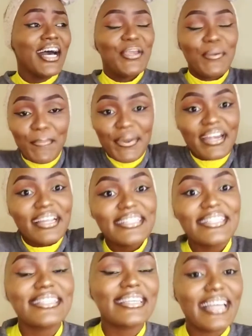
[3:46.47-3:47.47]
Your
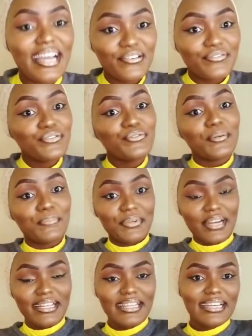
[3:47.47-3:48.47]
parents love you, your
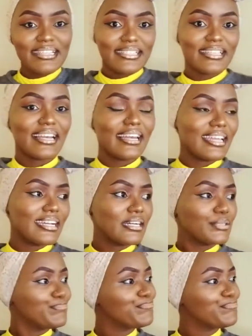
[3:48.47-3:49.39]
brothers, they're like,